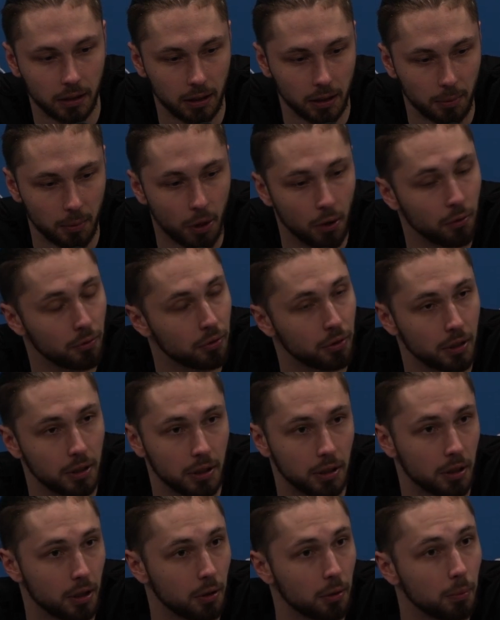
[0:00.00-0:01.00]

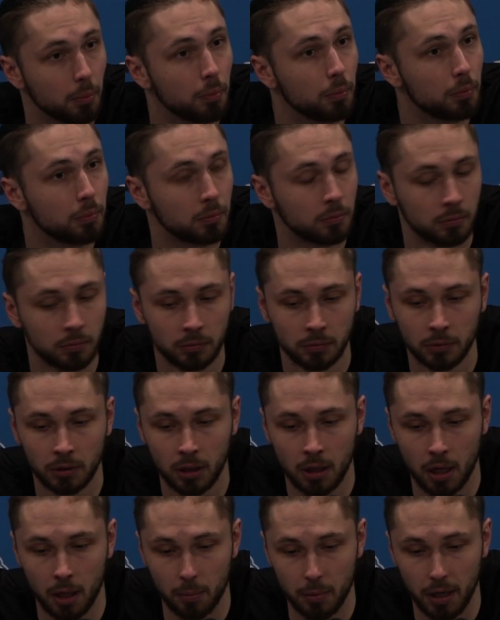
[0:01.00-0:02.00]
Hopefully,
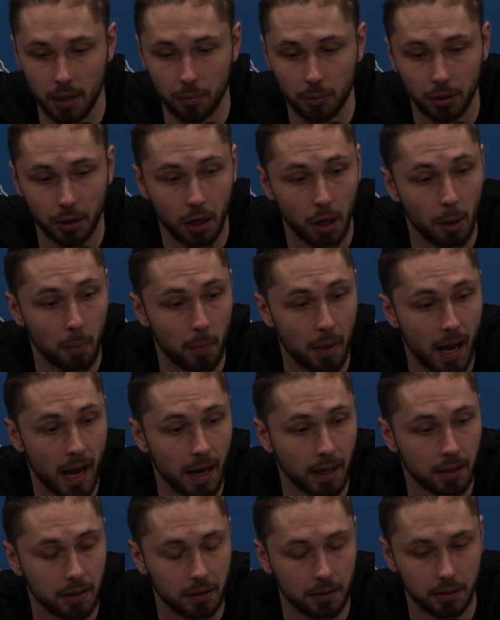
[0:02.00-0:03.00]
be able to come
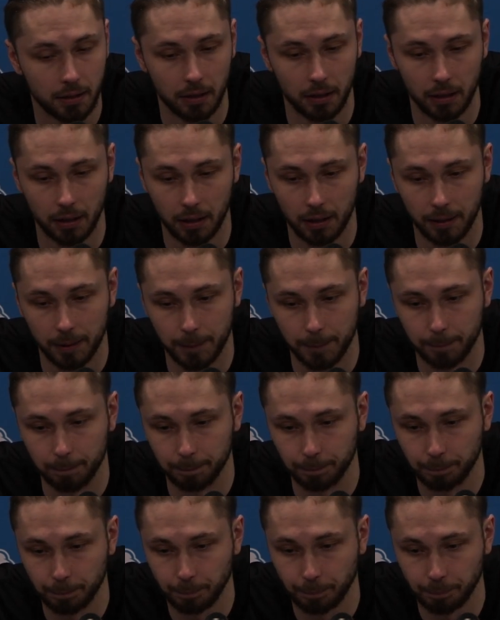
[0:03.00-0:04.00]
back
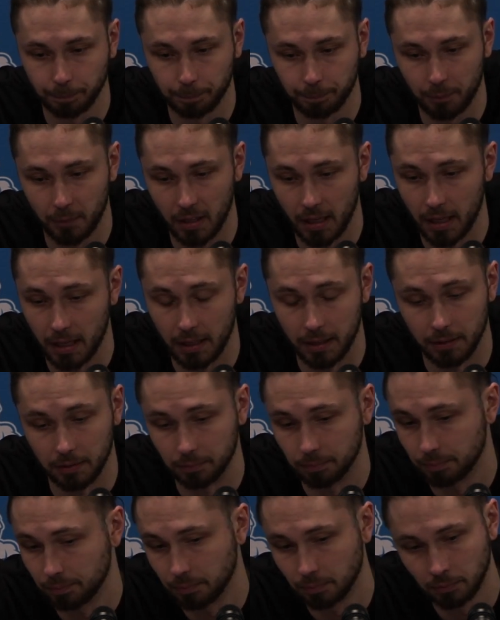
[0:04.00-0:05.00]

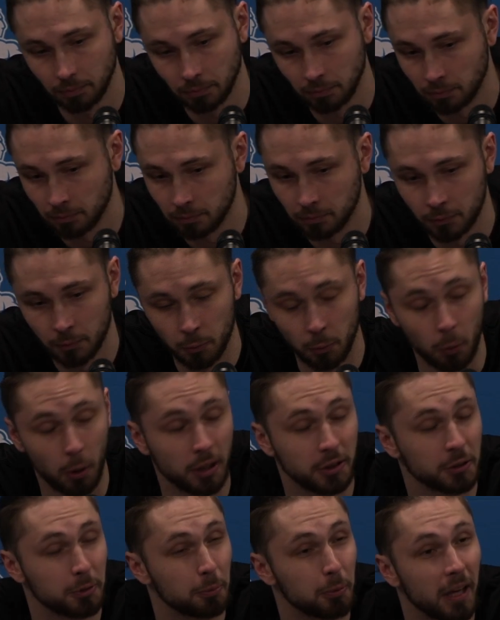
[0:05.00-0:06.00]
and
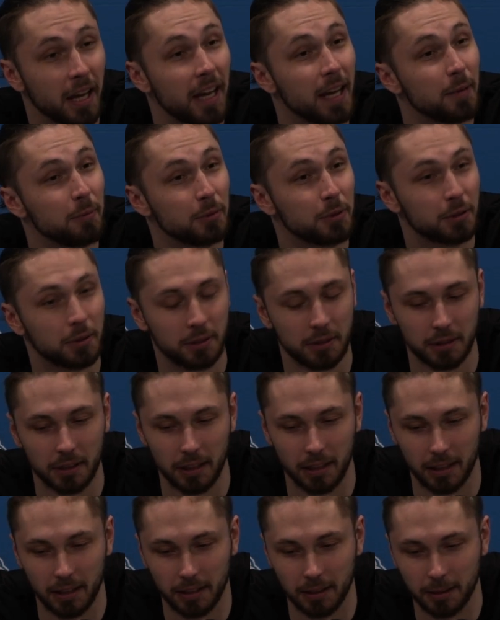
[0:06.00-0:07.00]
watch some games.
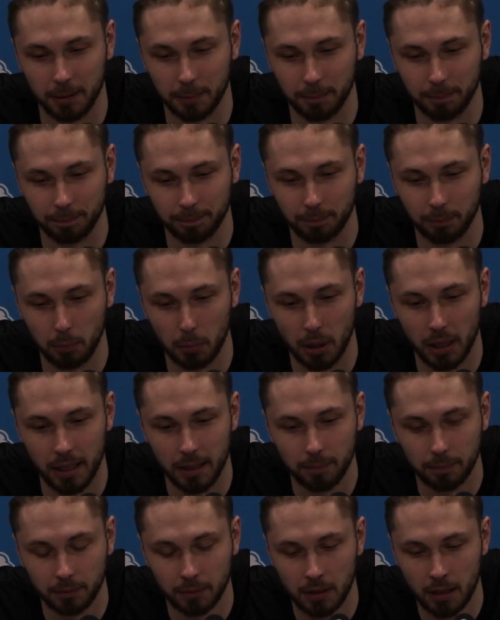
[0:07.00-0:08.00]
But